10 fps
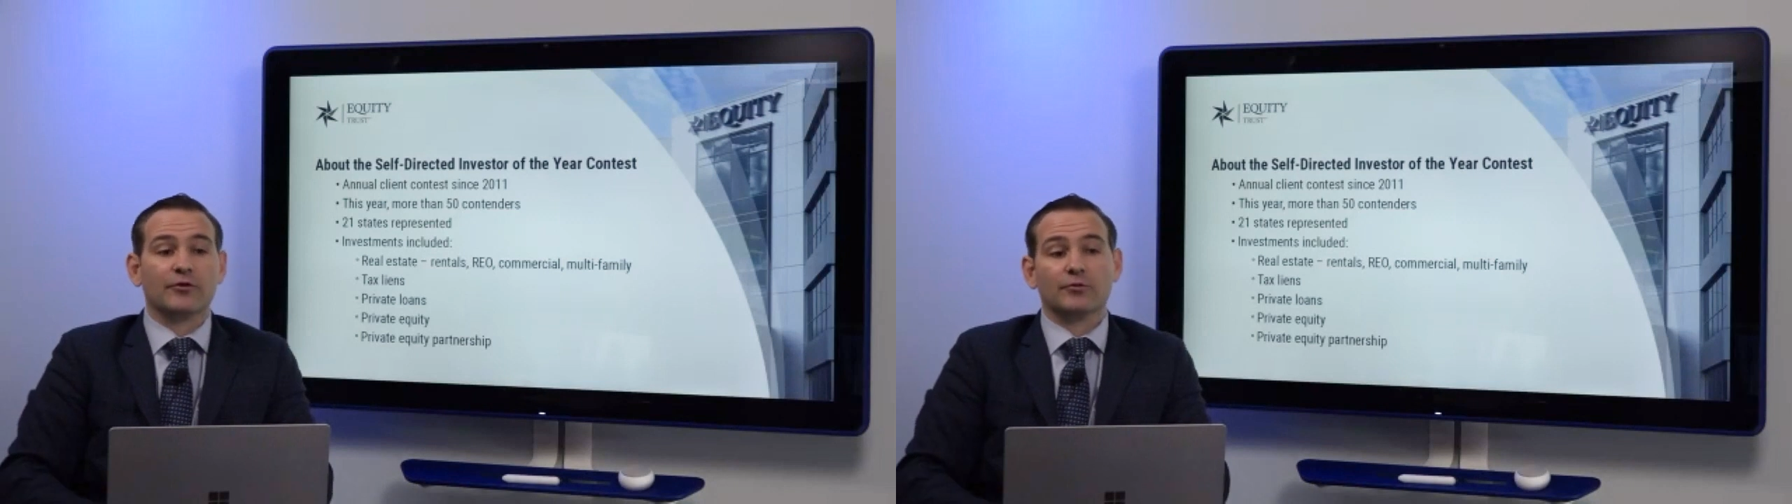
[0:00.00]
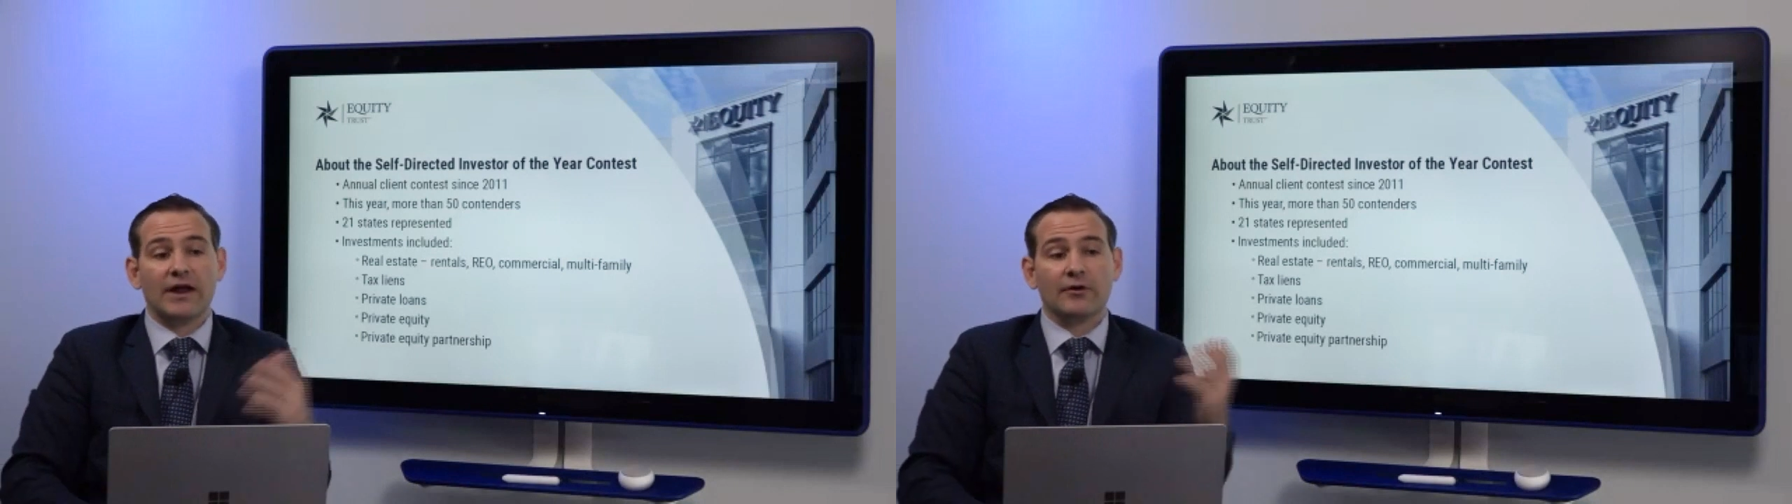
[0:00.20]

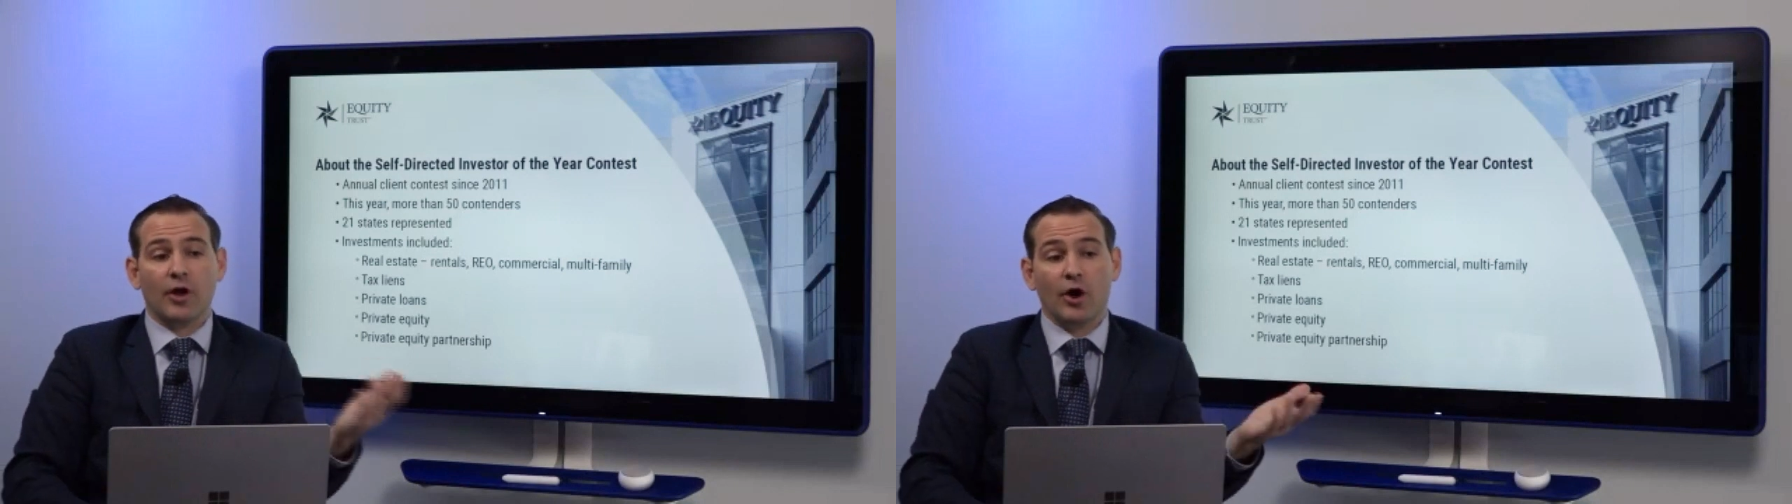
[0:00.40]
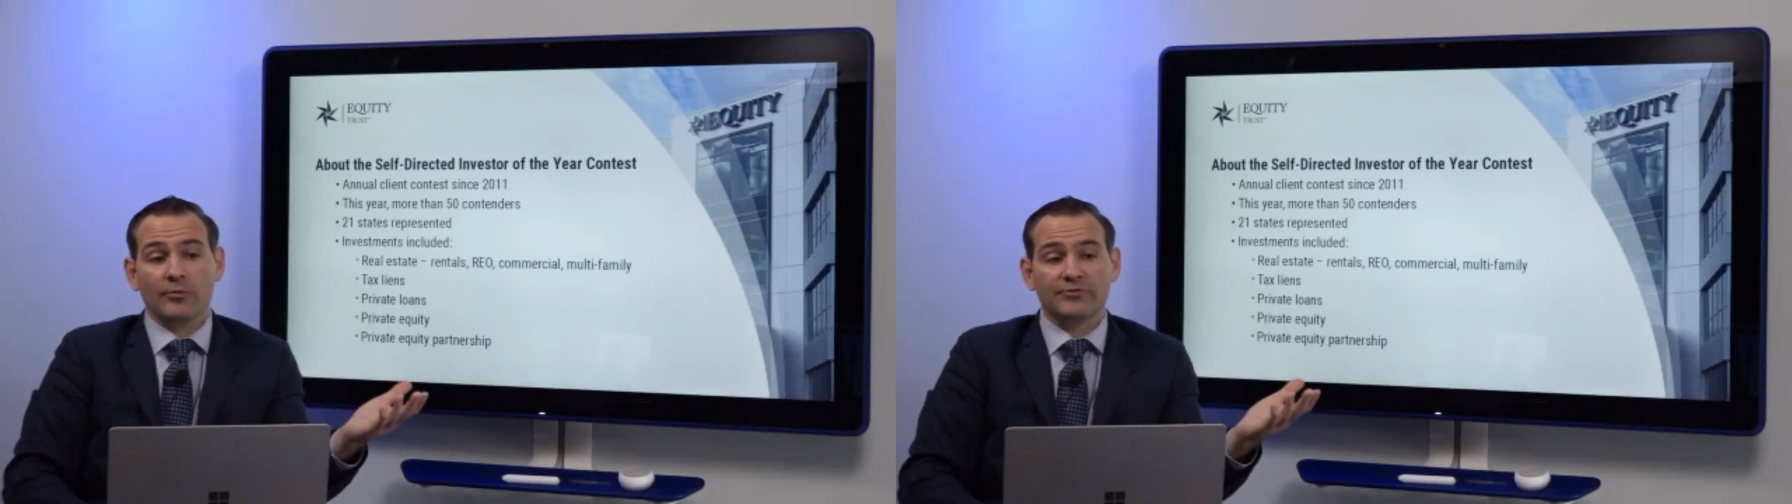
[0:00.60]
the rental
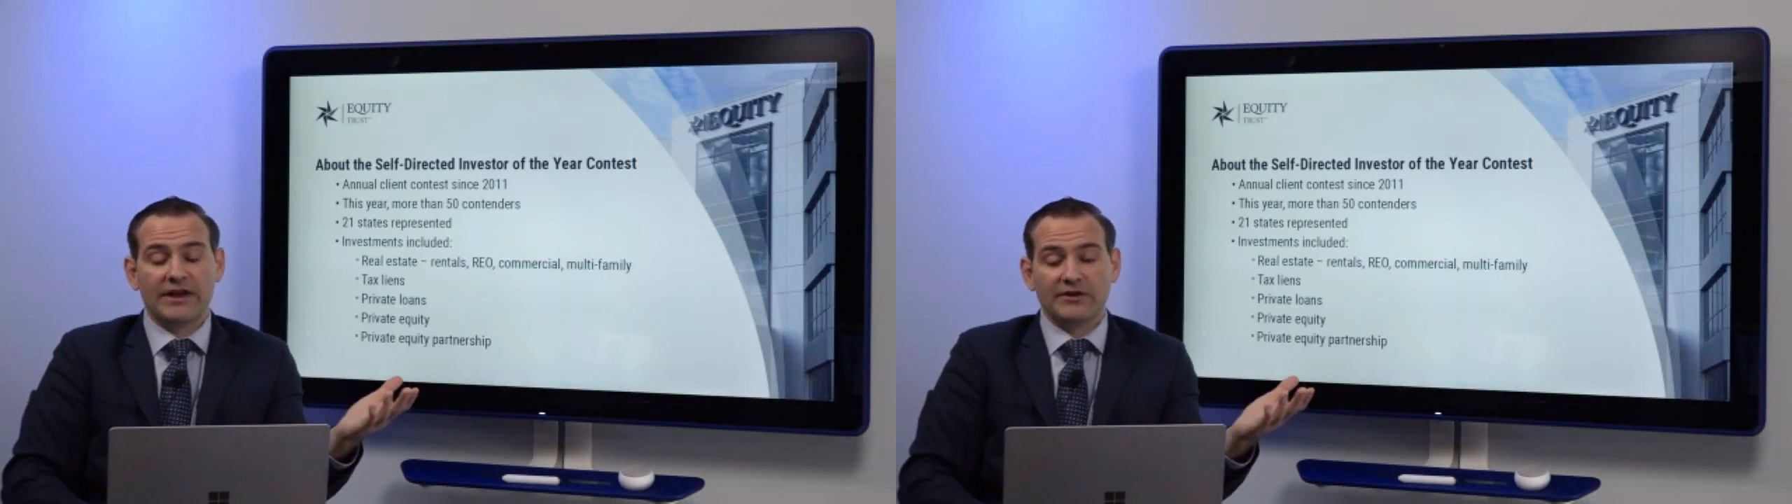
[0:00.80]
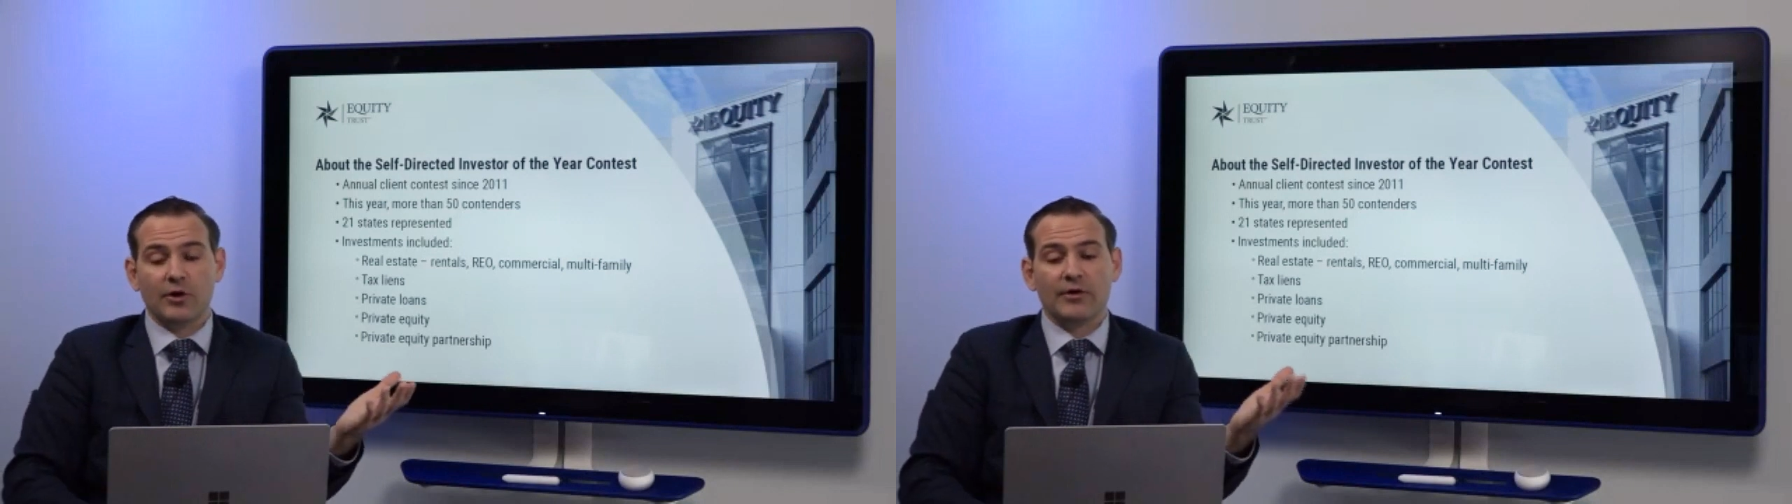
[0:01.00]
homes
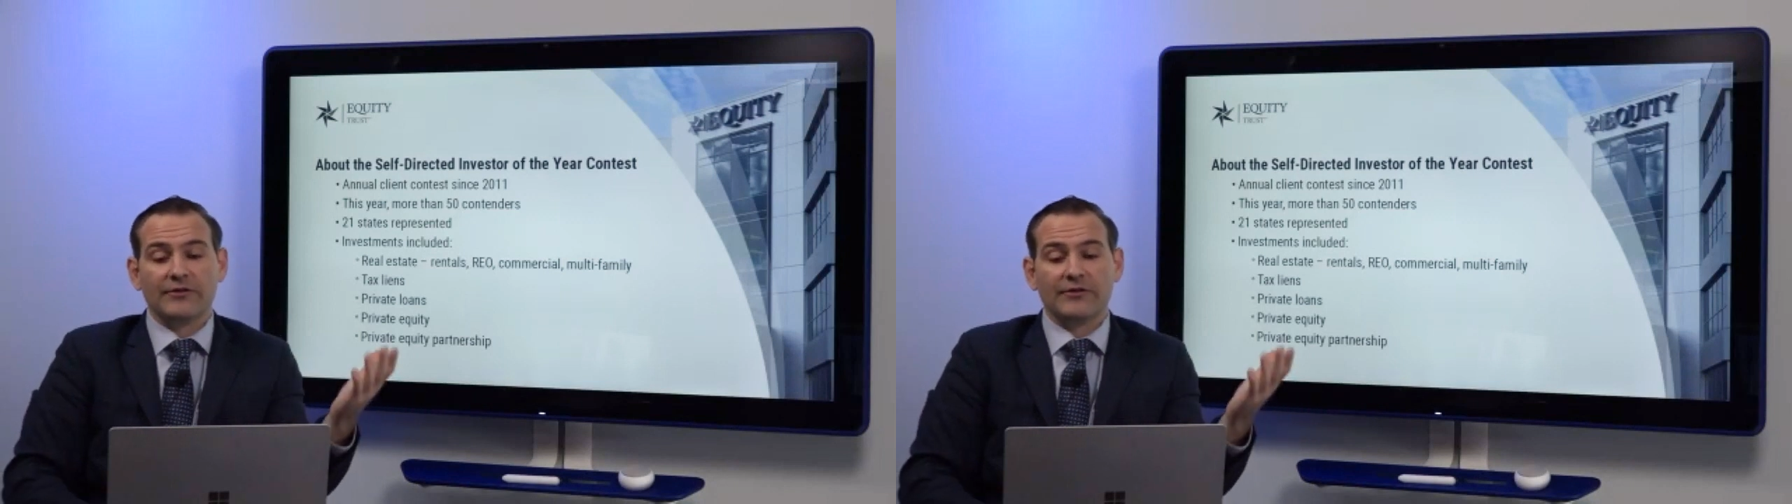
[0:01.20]
that you own